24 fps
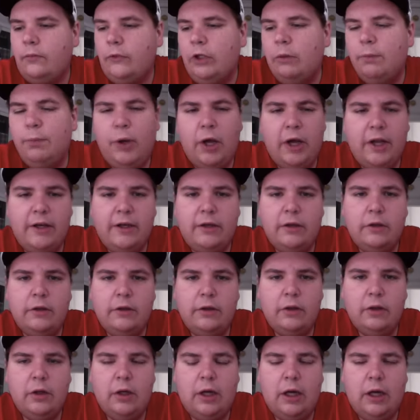but
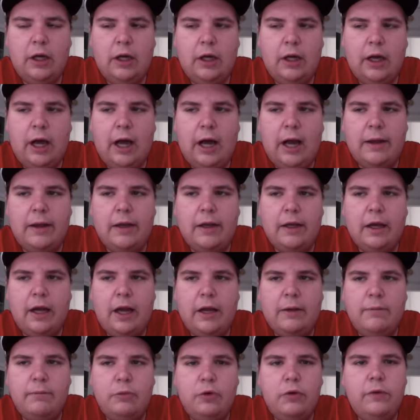uh, I
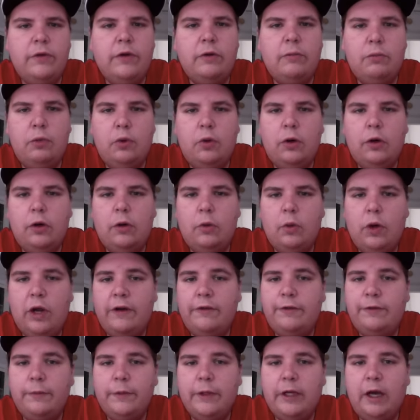I'm moving more away
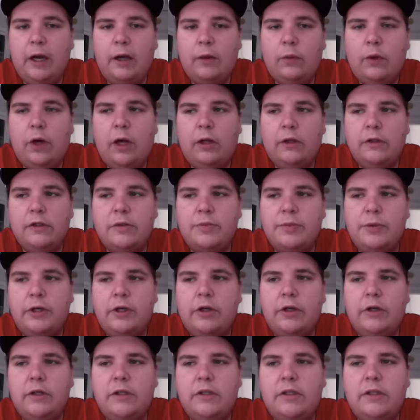from the Odwallas
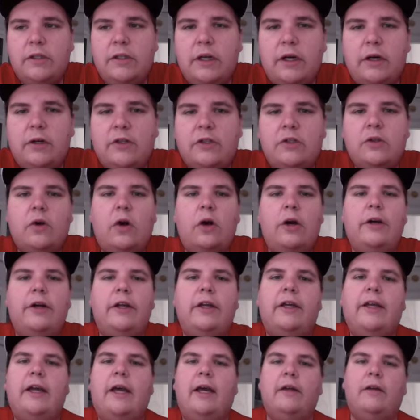because they're starting to
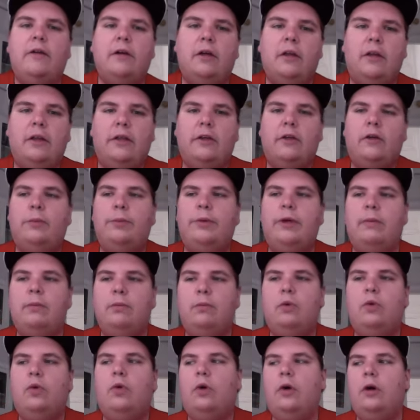get a little bit
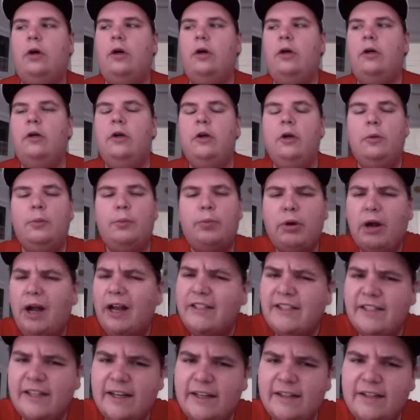more
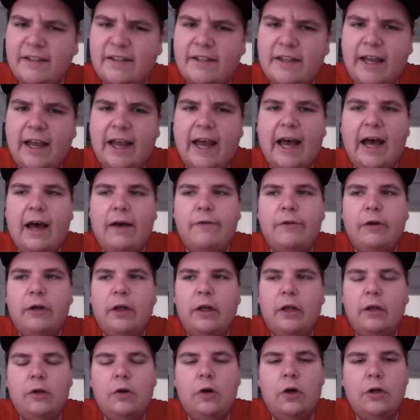processed. They have
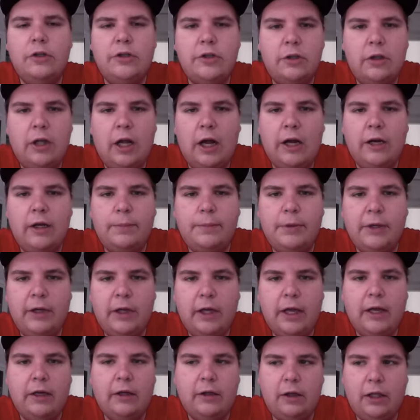a larger lineup, and,
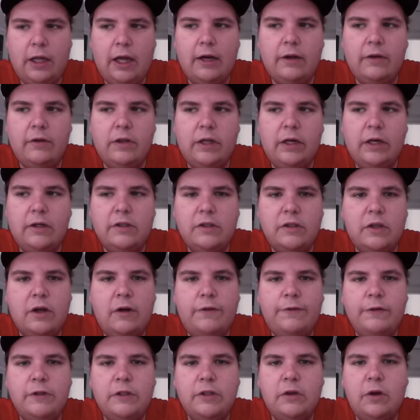and a lot of their
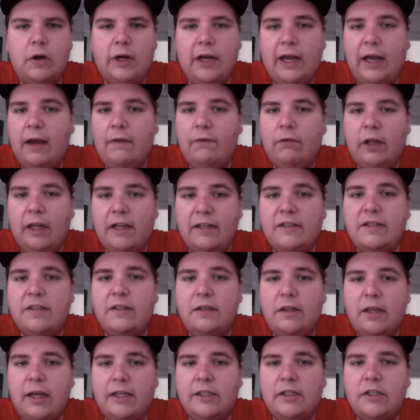stuff is starting to have less
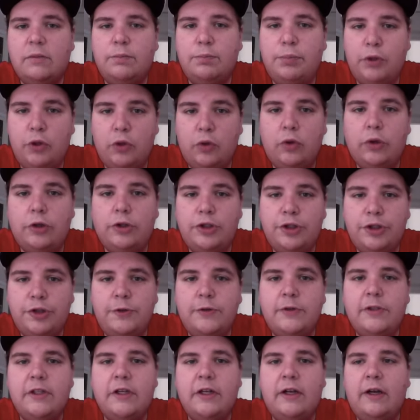and less pure
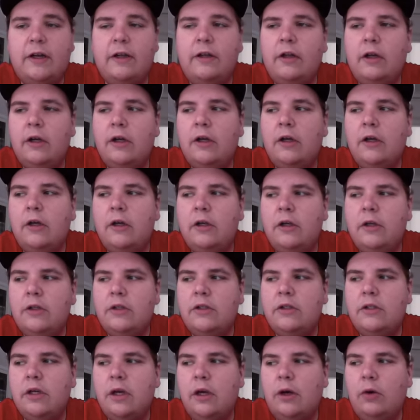juice in it.
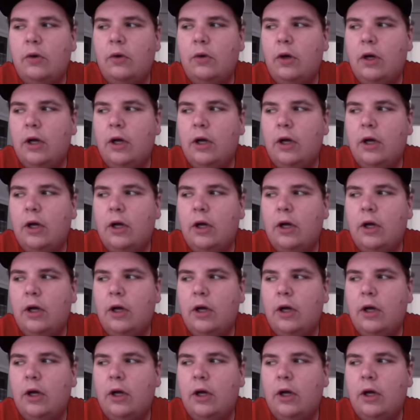So